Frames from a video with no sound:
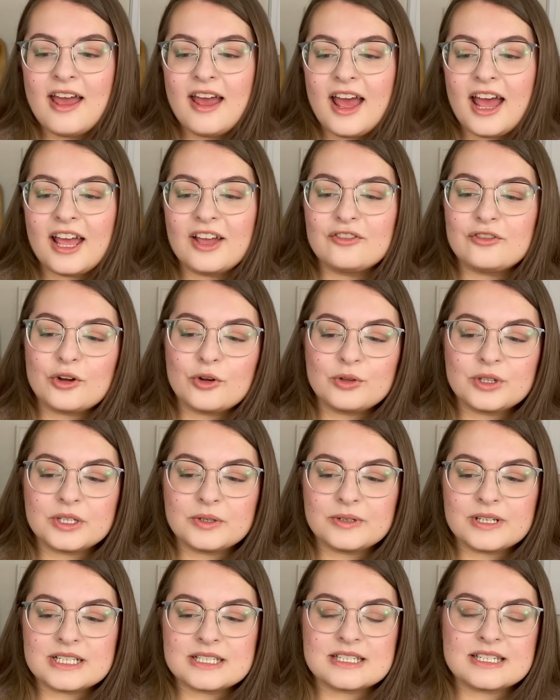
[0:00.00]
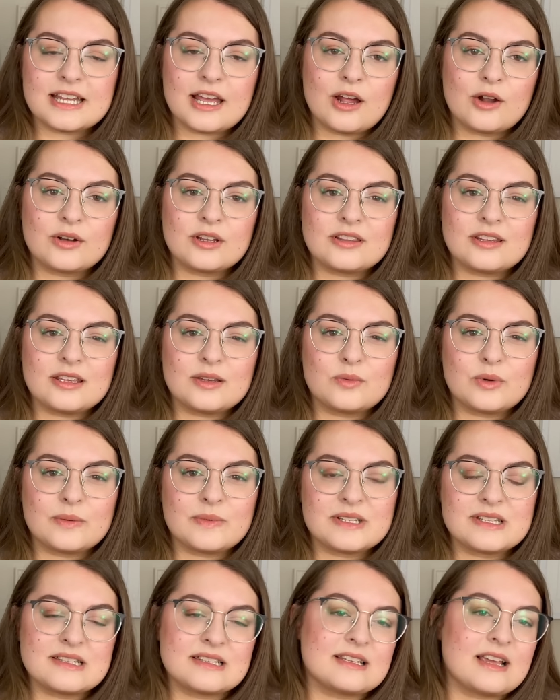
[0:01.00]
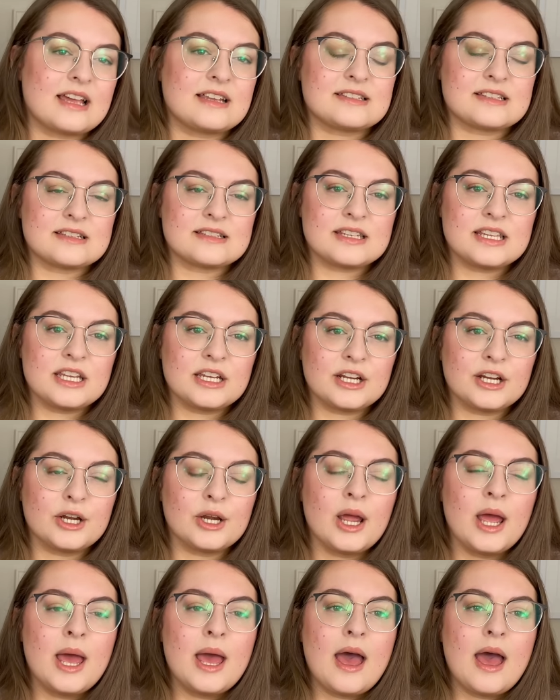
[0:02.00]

I've only written down the women's sizes here,